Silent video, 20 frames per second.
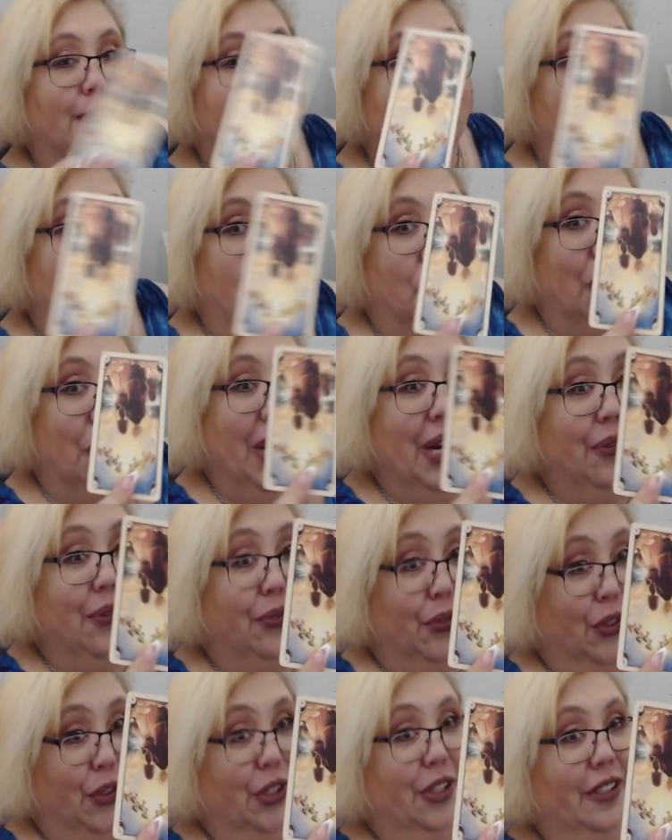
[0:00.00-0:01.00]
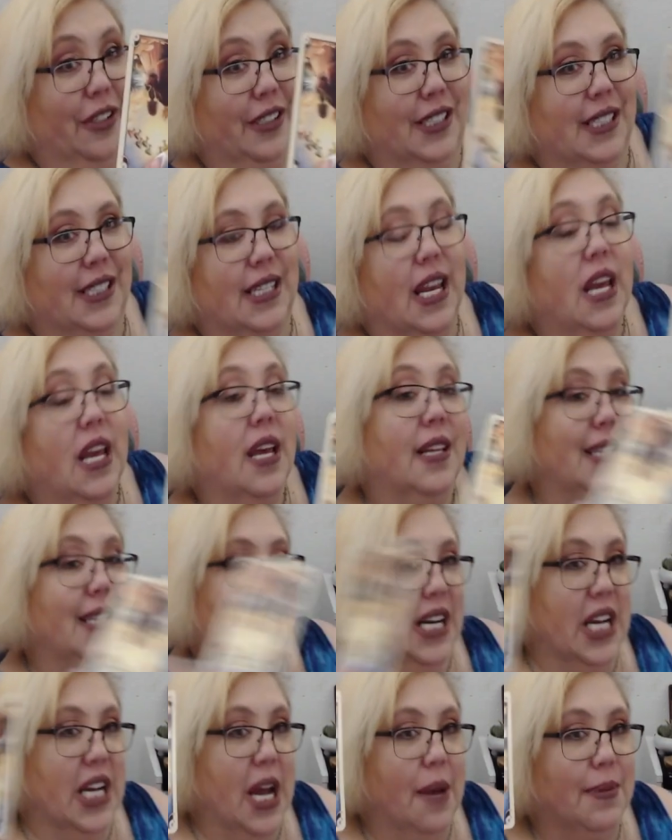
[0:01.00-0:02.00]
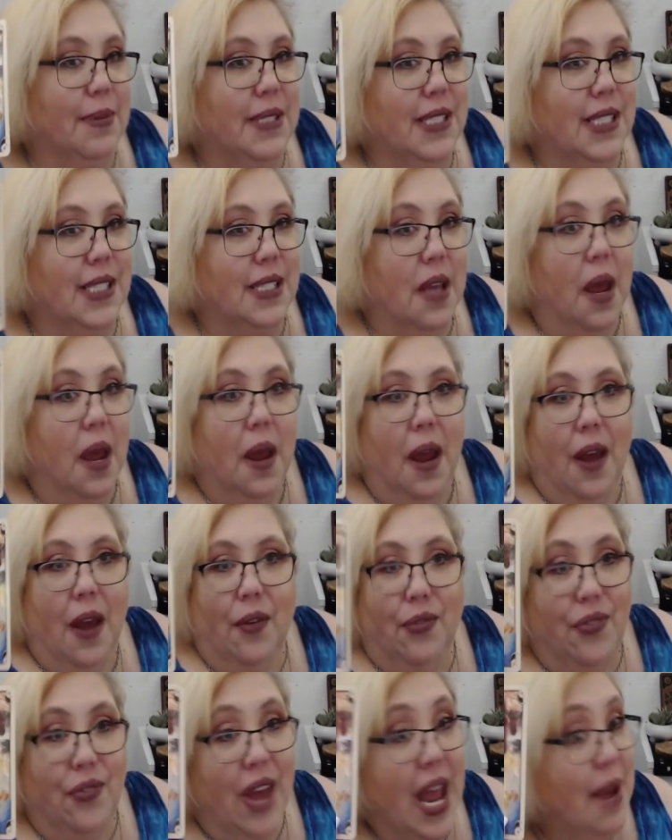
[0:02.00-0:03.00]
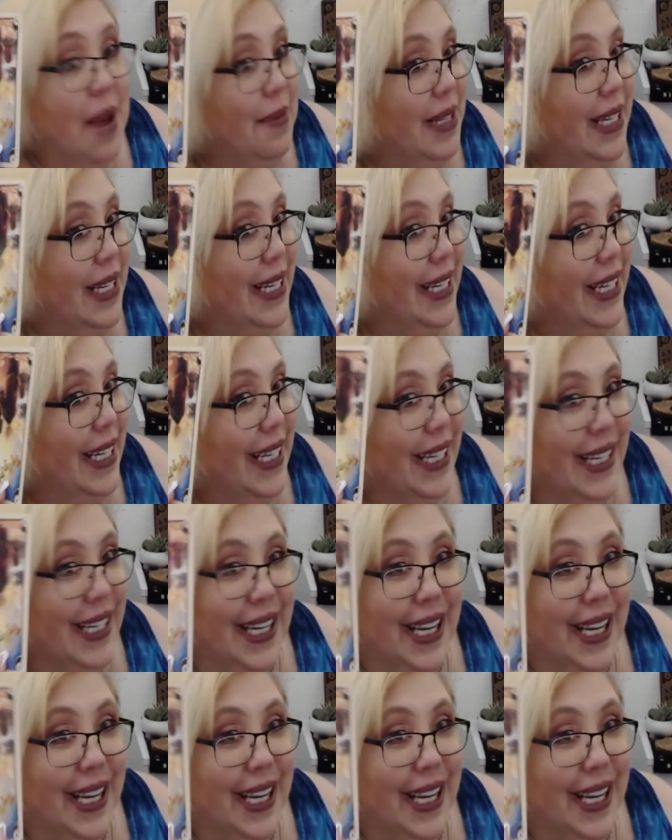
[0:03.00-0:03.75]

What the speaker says: reversed. Ten of Cups is family.